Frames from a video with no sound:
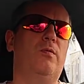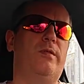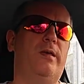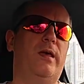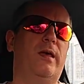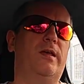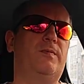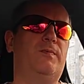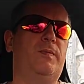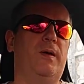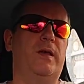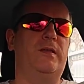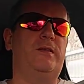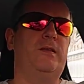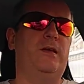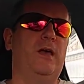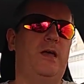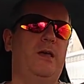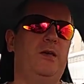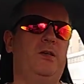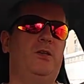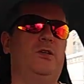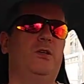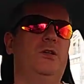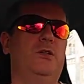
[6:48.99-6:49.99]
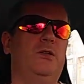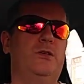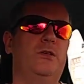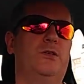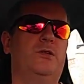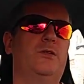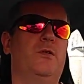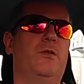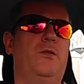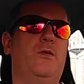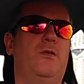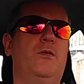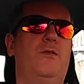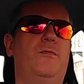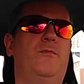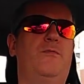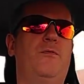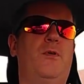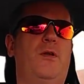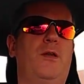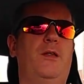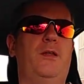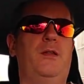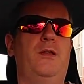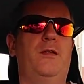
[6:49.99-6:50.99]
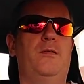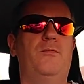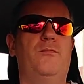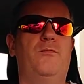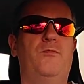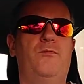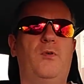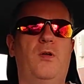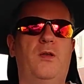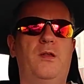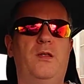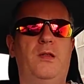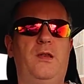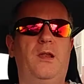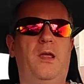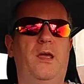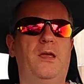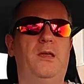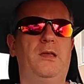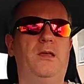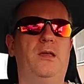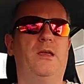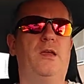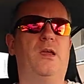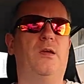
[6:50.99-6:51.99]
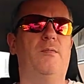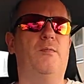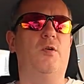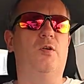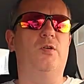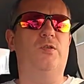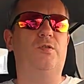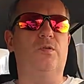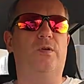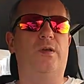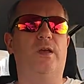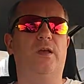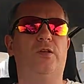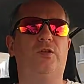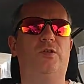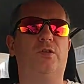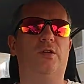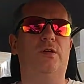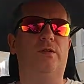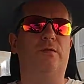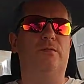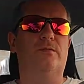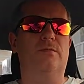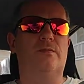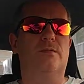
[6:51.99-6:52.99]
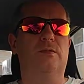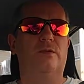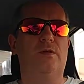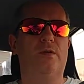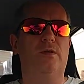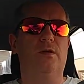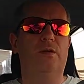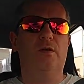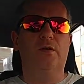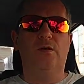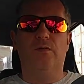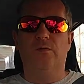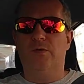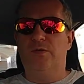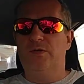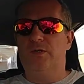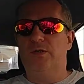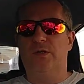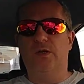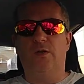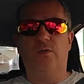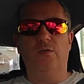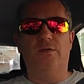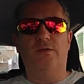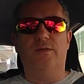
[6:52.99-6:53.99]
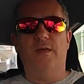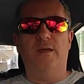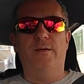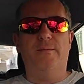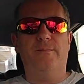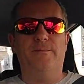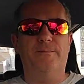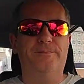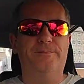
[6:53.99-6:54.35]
the expectations of running a commercial kitchen, which is a good thing.